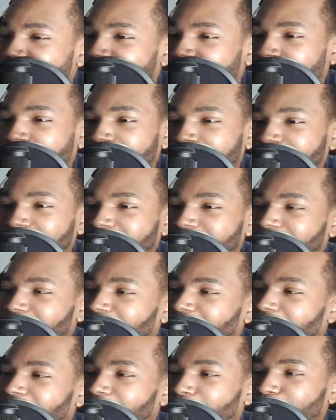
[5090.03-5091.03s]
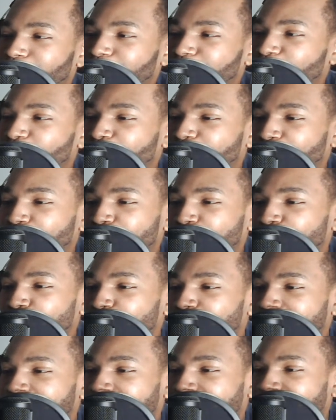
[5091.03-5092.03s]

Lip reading: that. I'm super cool with that.